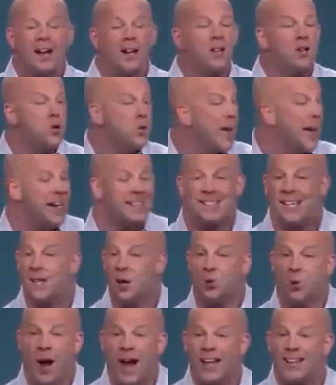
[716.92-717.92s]
You can't say the
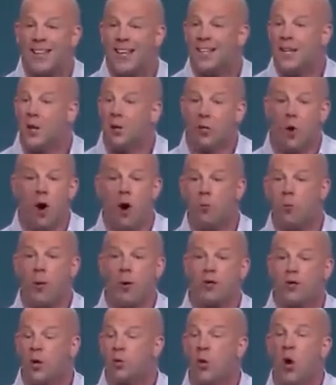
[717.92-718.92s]
right thing to the wrong
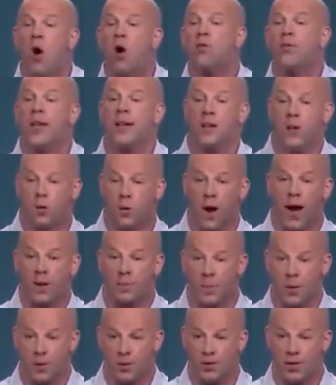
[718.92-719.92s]
person or wrong thing to the right
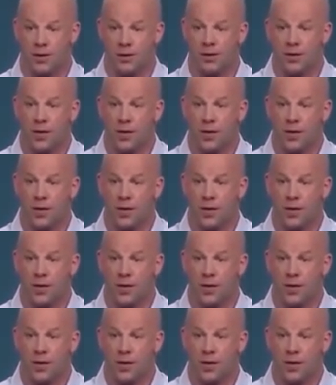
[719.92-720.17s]
person.